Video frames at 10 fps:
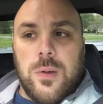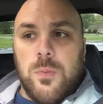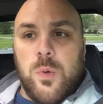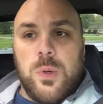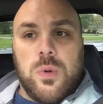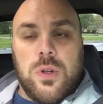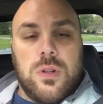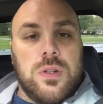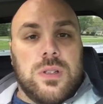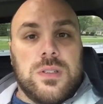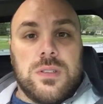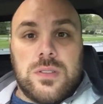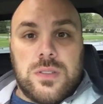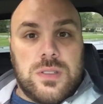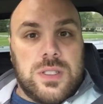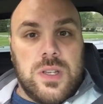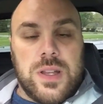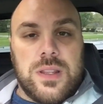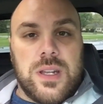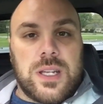we will see you
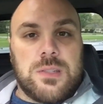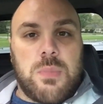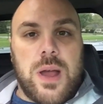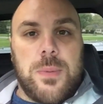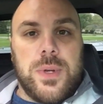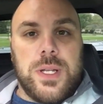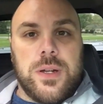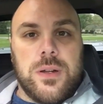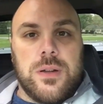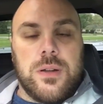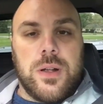at the next property here.